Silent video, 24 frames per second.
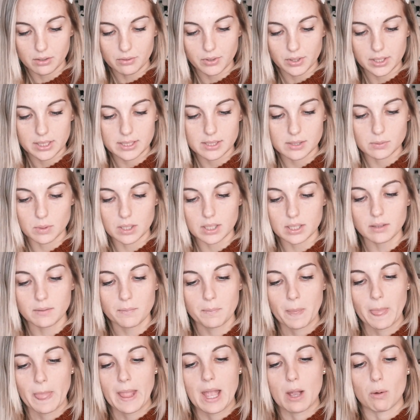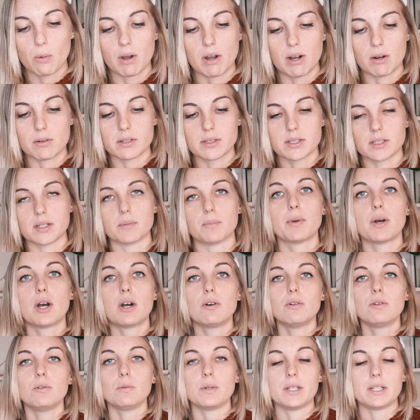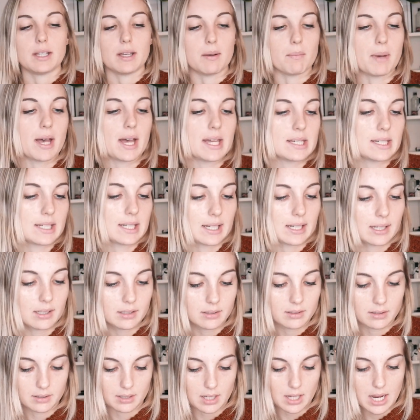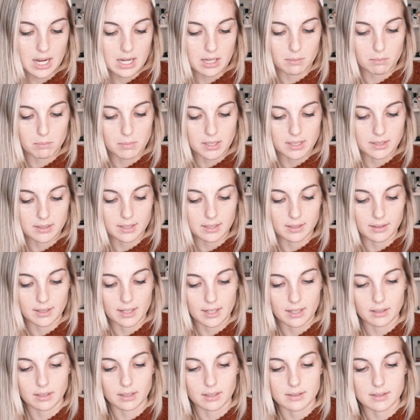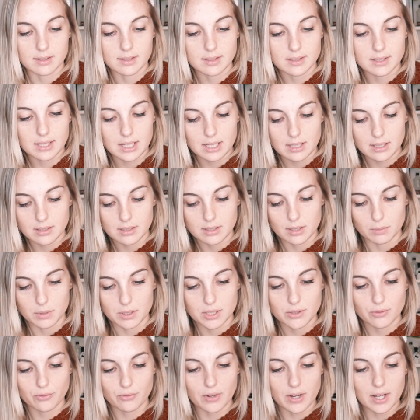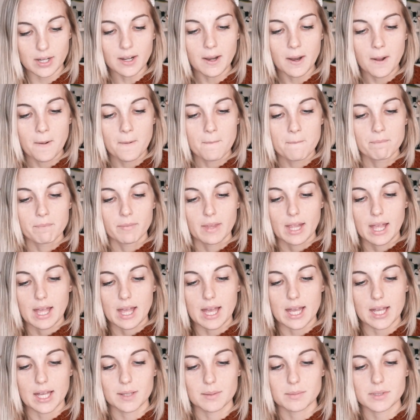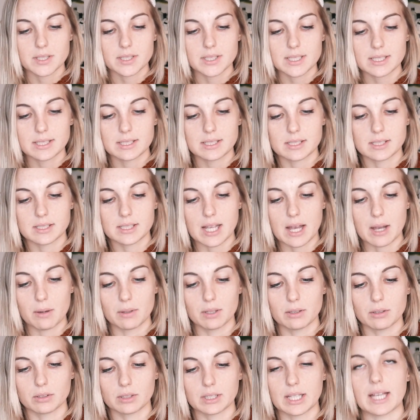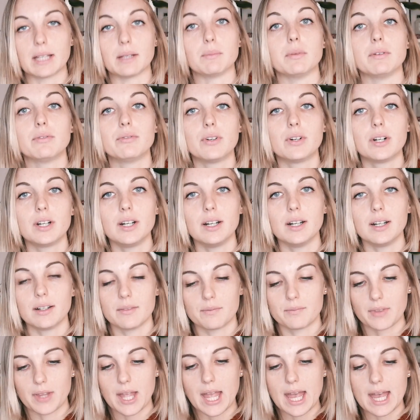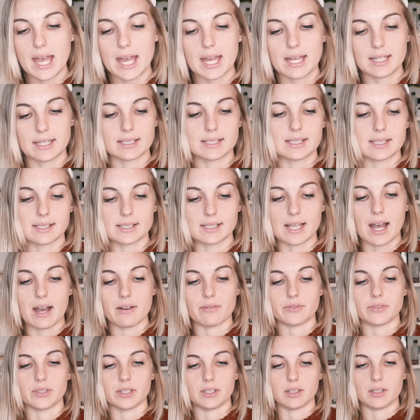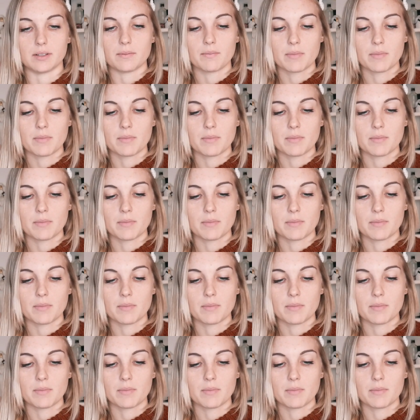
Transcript: this one, where I was on a boat with Amanda in the Mediterranean Sea. So much fun. So this is how it looked like before, and this is after.